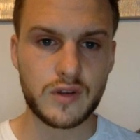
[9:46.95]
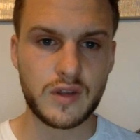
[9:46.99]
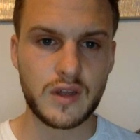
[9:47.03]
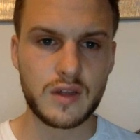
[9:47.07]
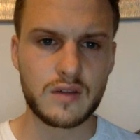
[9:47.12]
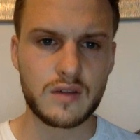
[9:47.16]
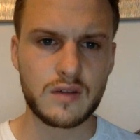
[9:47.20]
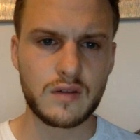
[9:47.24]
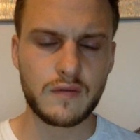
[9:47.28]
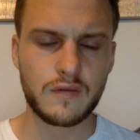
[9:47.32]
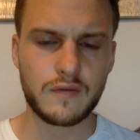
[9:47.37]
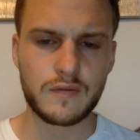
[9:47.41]

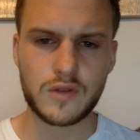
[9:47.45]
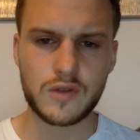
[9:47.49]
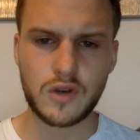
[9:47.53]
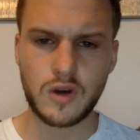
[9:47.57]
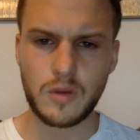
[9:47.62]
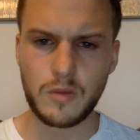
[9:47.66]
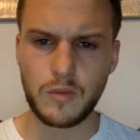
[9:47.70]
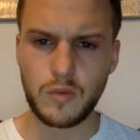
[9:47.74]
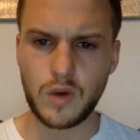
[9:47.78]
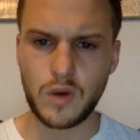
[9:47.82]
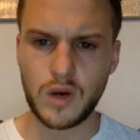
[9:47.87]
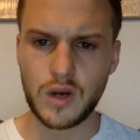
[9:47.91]
This
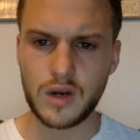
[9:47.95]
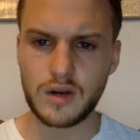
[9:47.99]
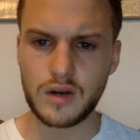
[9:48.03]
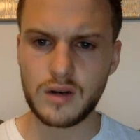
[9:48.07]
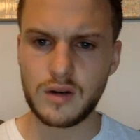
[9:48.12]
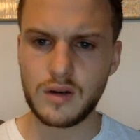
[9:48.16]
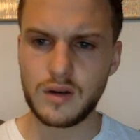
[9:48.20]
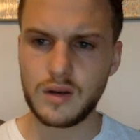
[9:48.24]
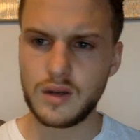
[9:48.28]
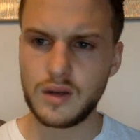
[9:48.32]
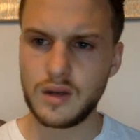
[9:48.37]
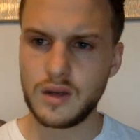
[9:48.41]
top
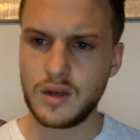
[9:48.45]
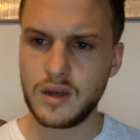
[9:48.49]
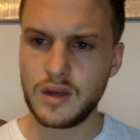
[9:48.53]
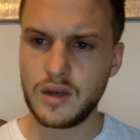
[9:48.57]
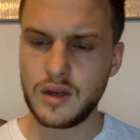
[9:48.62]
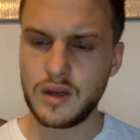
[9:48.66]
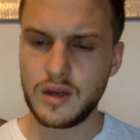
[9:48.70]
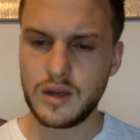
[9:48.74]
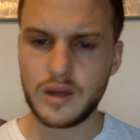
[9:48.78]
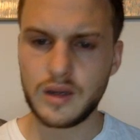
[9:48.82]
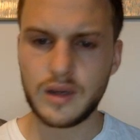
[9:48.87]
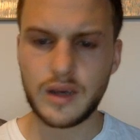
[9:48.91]
one,
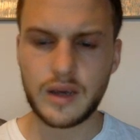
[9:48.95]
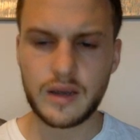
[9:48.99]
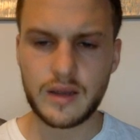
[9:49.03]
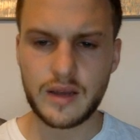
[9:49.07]
okay,